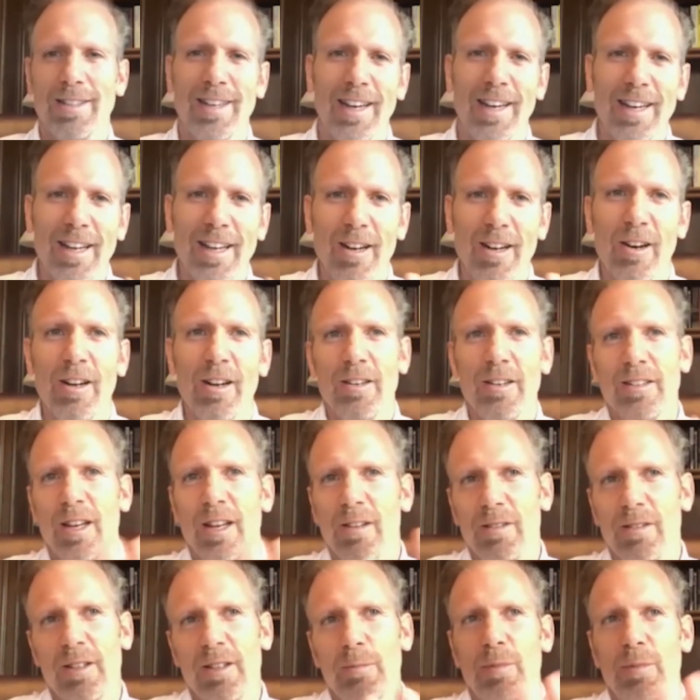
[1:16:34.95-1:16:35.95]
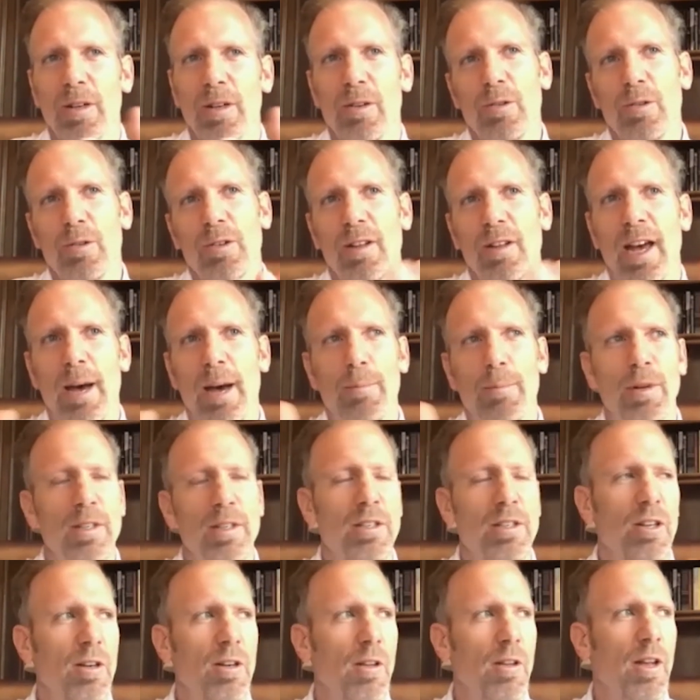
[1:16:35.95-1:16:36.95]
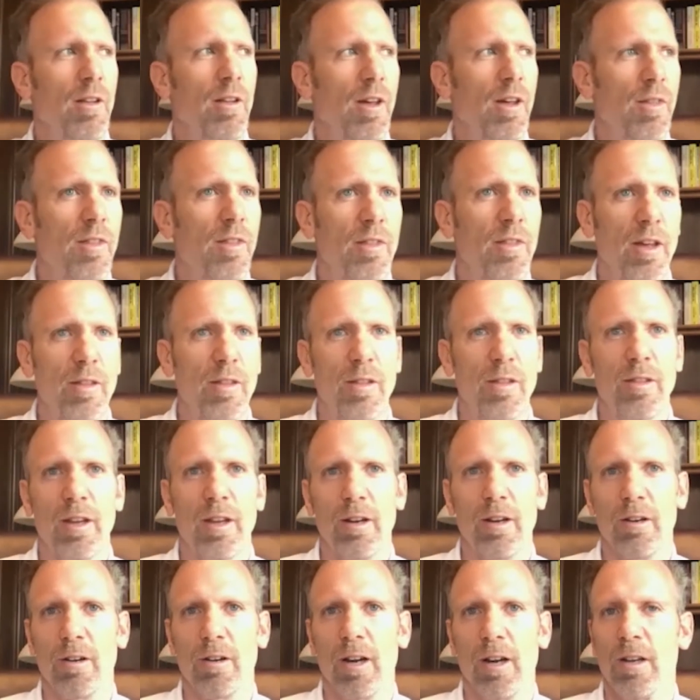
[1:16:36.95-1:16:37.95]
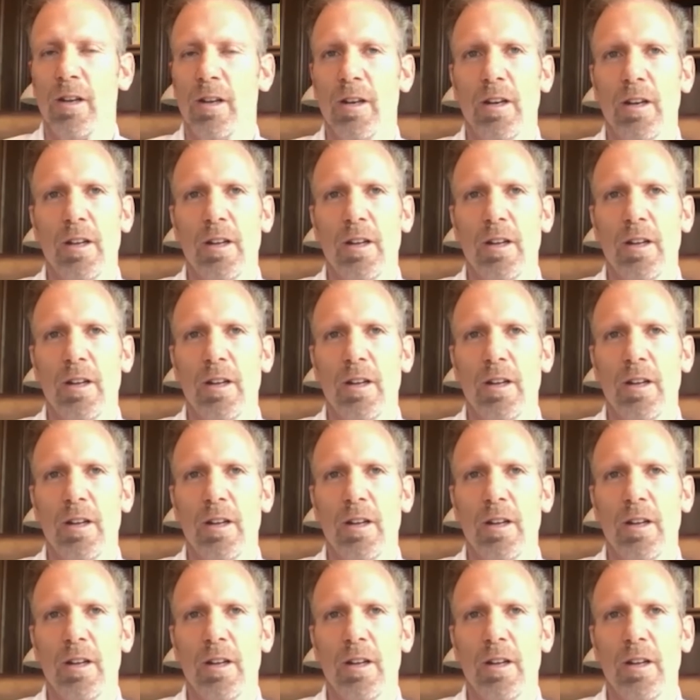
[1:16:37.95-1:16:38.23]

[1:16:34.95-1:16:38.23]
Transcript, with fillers: say, you know, and so, something cool happens, and they, and they, they are they're, uh,